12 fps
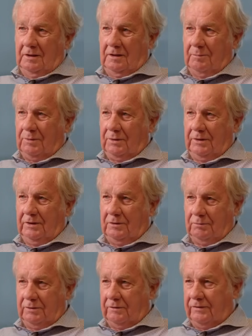The
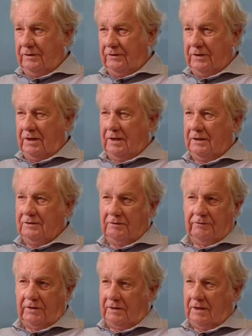B's, when you finish the A's
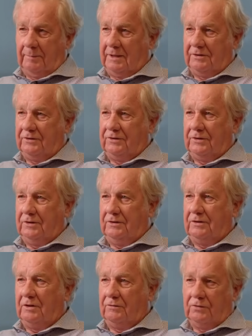and forget about the
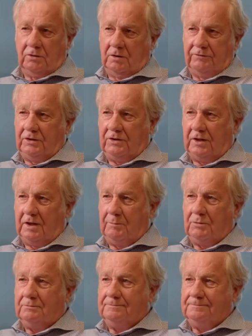C's, they'll fall off the
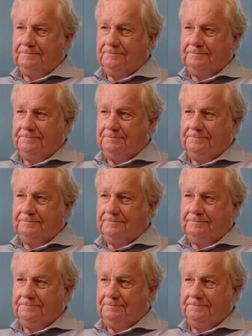table.